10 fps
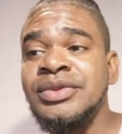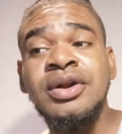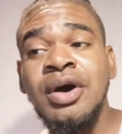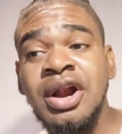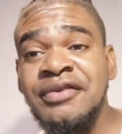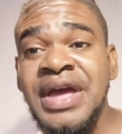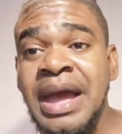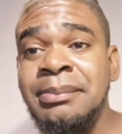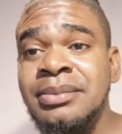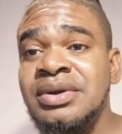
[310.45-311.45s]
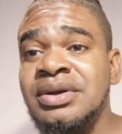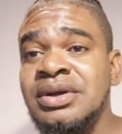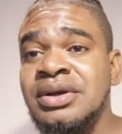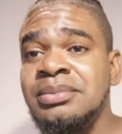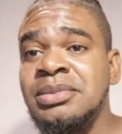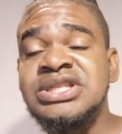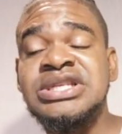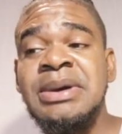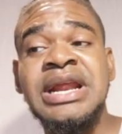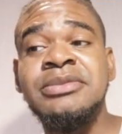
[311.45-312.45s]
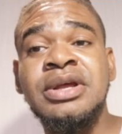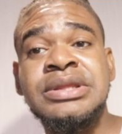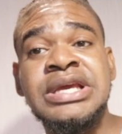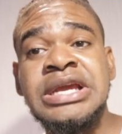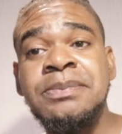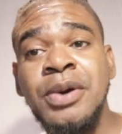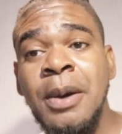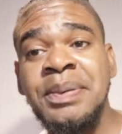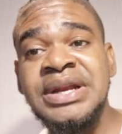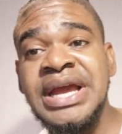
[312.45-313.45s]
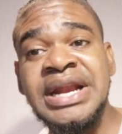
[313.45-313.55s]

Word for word: Not all of them, but some of them not thinking properly,